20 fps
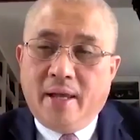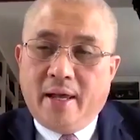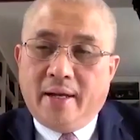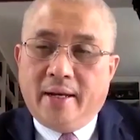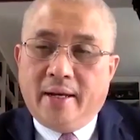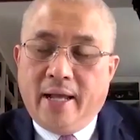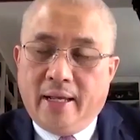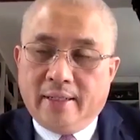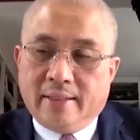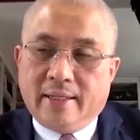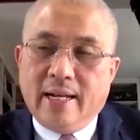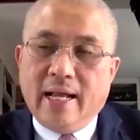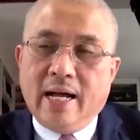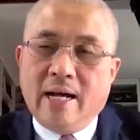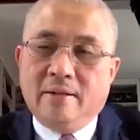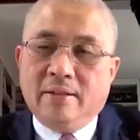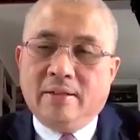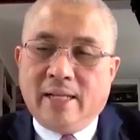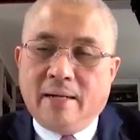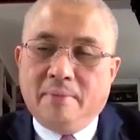And there is
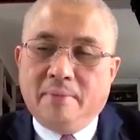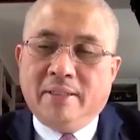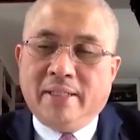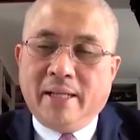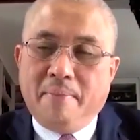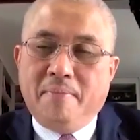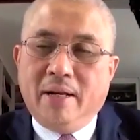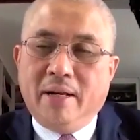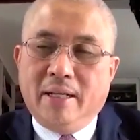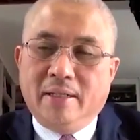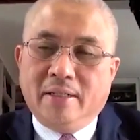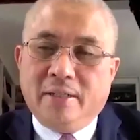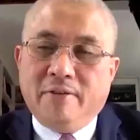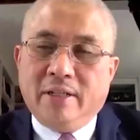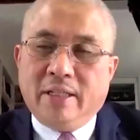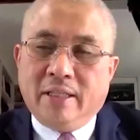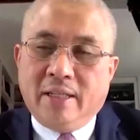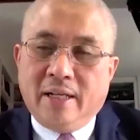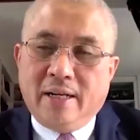now some semblance of a